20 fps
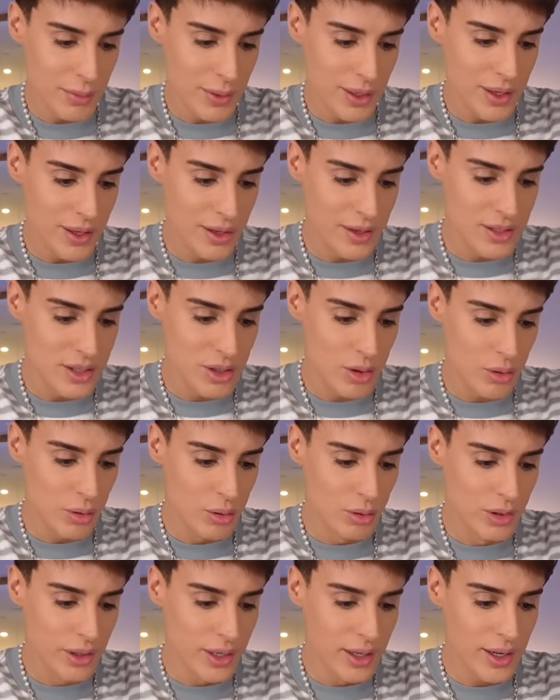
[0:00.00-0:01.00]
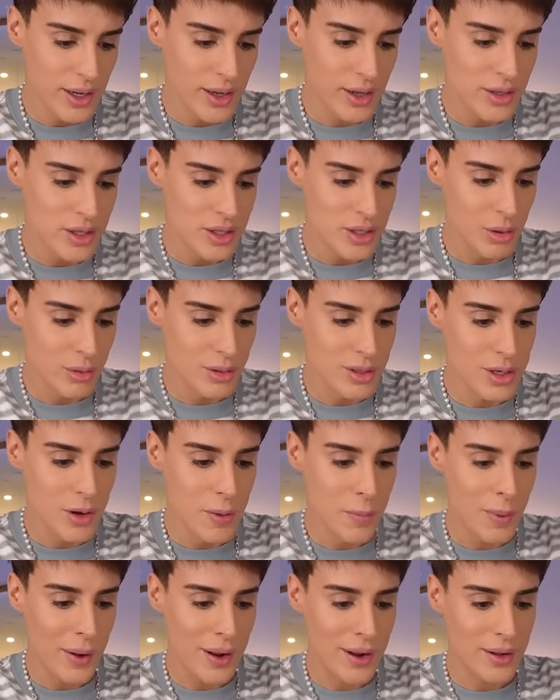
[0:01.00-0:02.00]
because only a
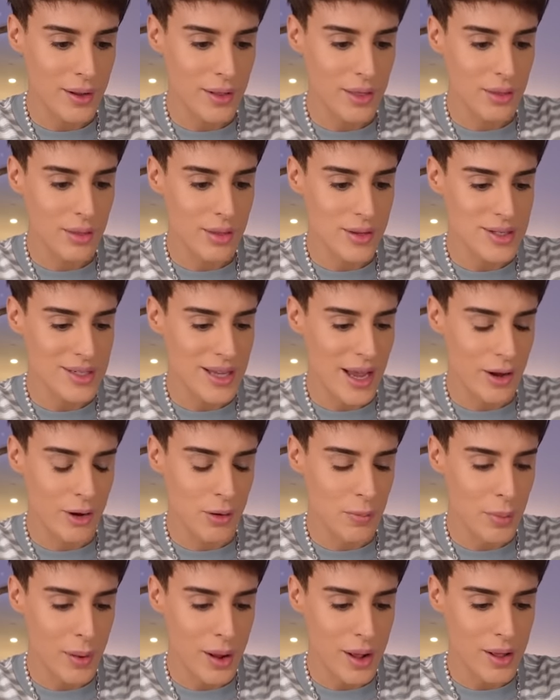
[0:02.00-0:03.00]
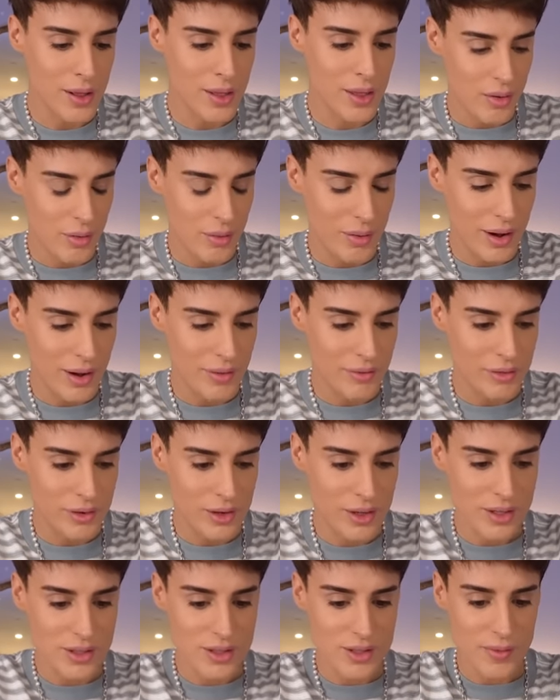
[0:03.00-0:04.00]
sociopath, psychopath, whatever
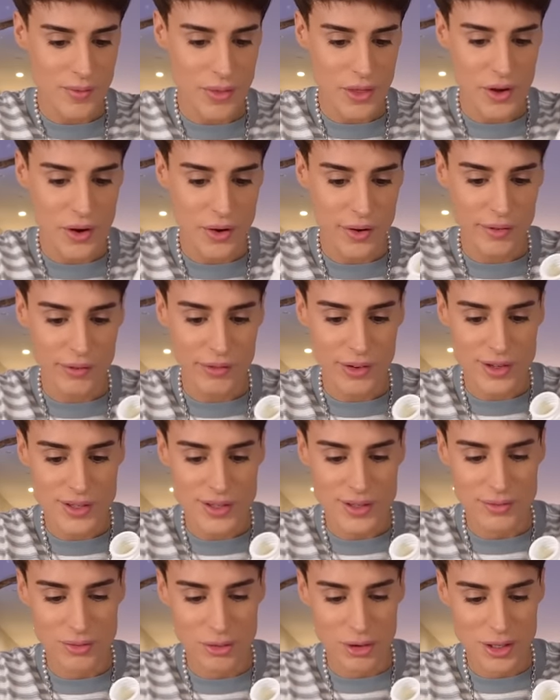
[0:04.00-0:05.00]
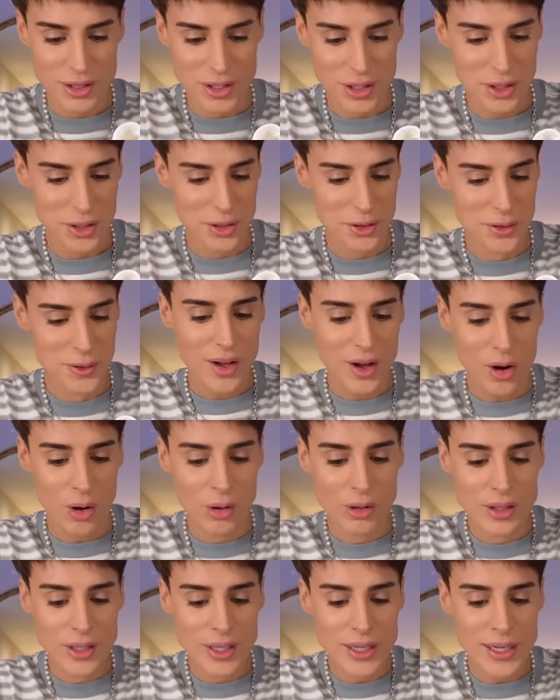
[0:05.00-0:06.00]
is the non-offensive one to you,
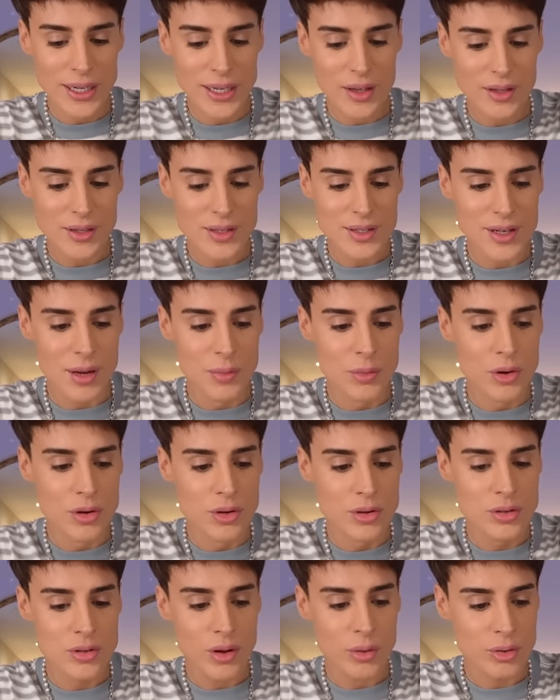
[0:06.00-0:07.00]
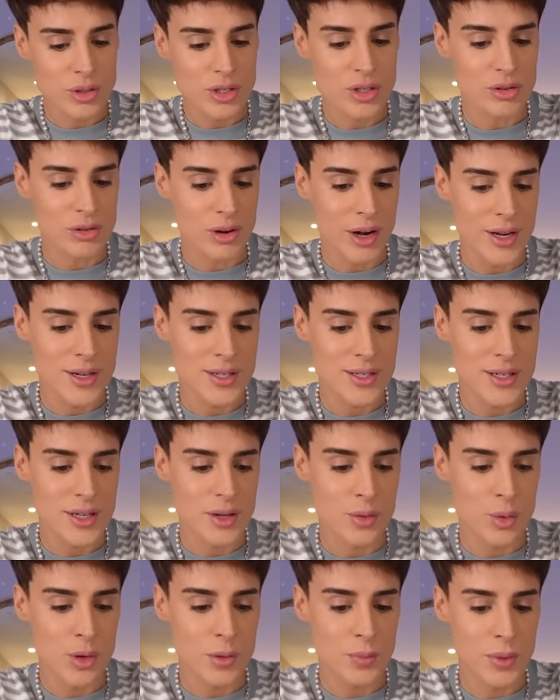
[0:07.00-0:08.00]
only someone who's crazy
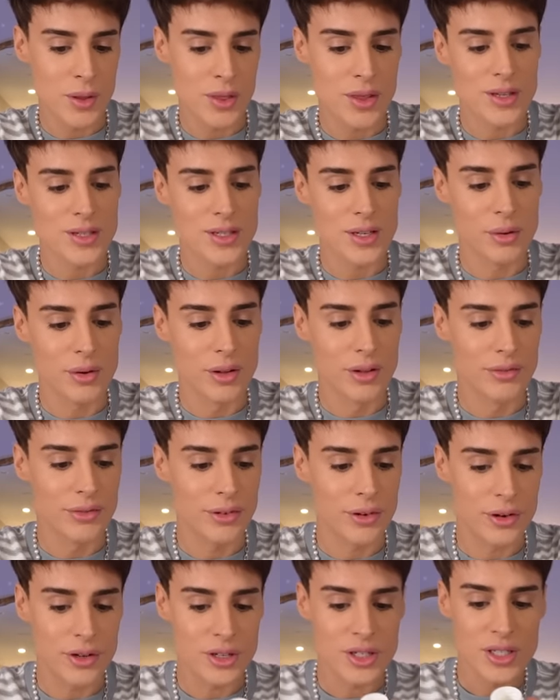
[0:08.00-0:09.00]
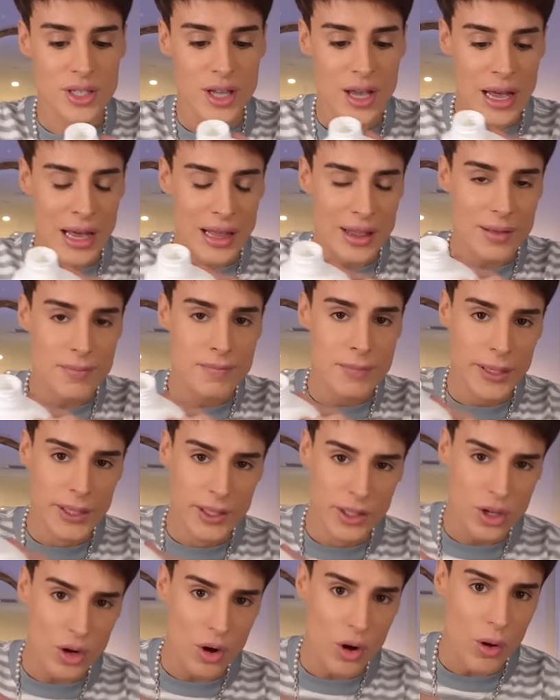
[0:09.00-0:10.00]
would put the cereal first. The
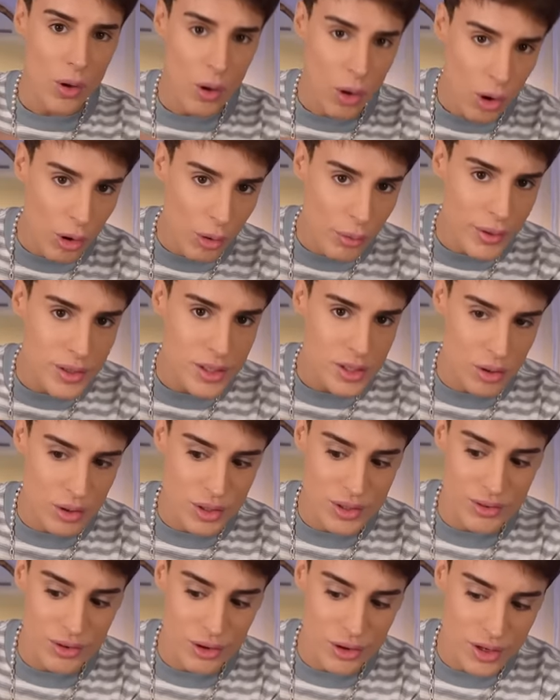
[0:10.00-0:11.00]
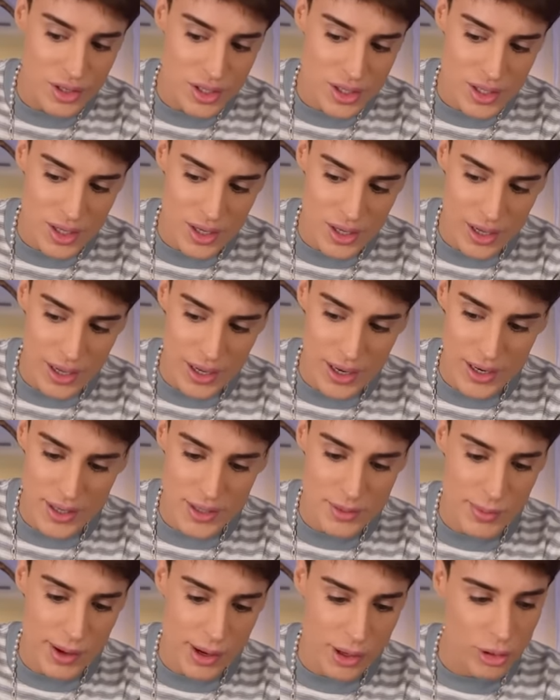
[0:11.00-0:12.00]
milk always goes first. It
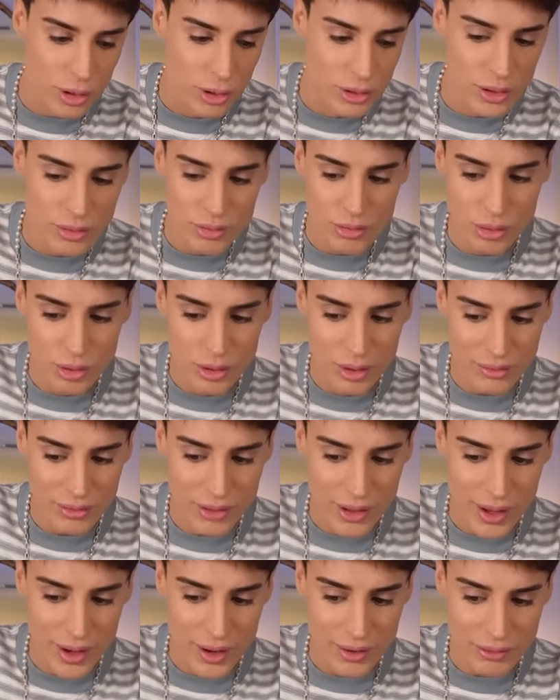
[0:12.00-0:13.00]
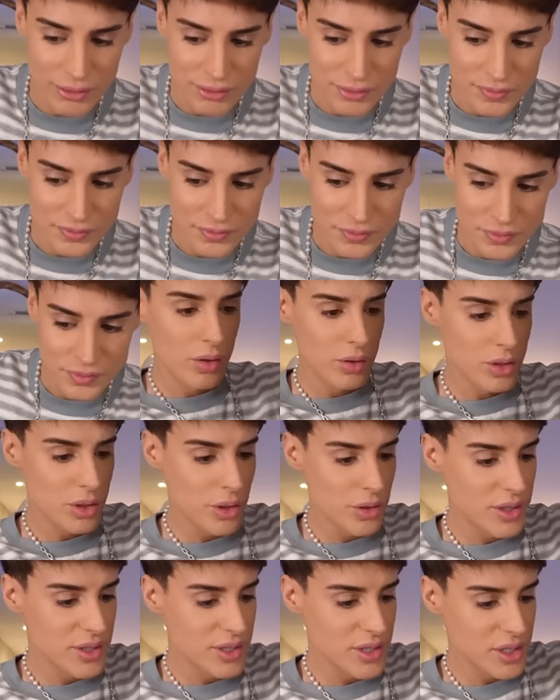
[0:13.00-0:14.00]
is my golden rule of life.
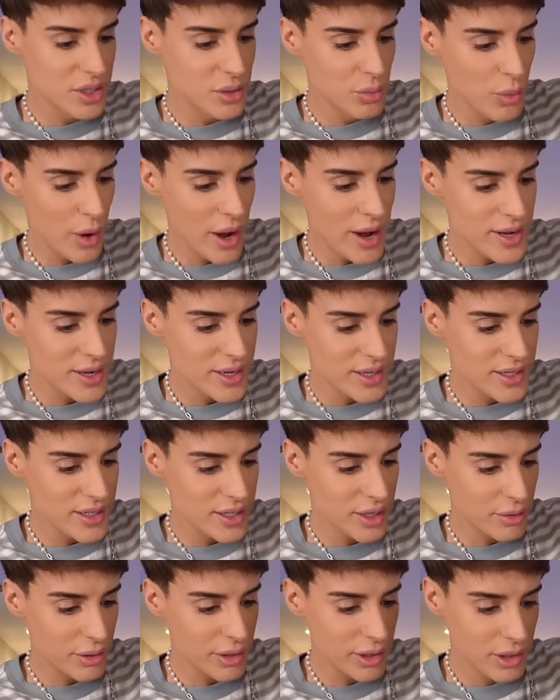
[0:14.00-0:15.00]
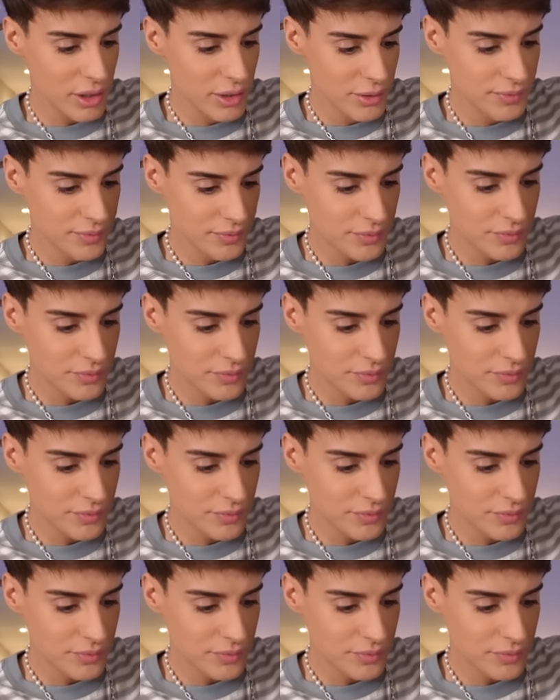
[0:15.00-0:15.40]
So this is the Wendy's cereal.